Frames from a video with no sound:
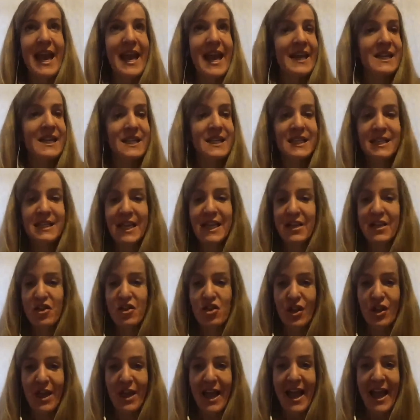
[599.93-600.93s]

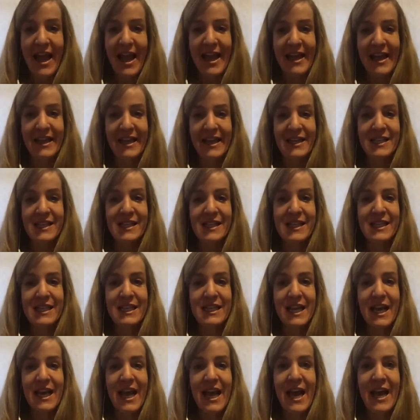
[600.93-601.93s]
existential angst,
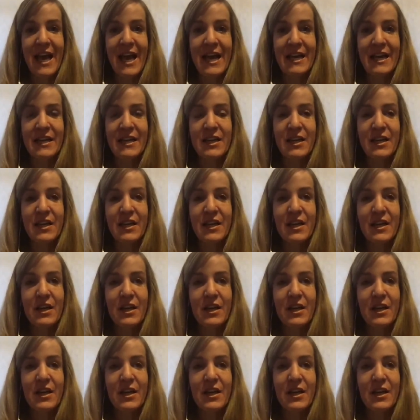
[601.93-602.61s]
and